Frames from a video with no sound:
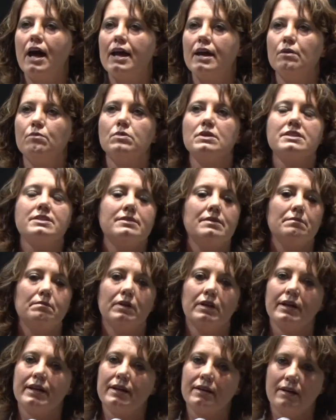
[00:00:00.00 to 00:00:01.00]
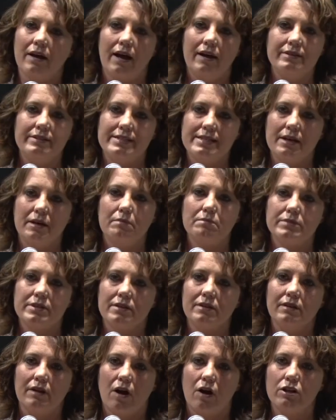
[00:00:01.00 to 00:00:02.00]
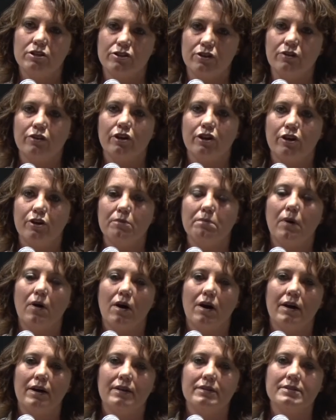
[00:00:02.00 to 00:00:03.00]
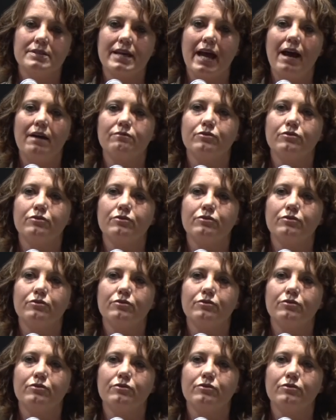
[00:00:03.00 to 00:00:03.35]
It was simply dipped onto the coupons.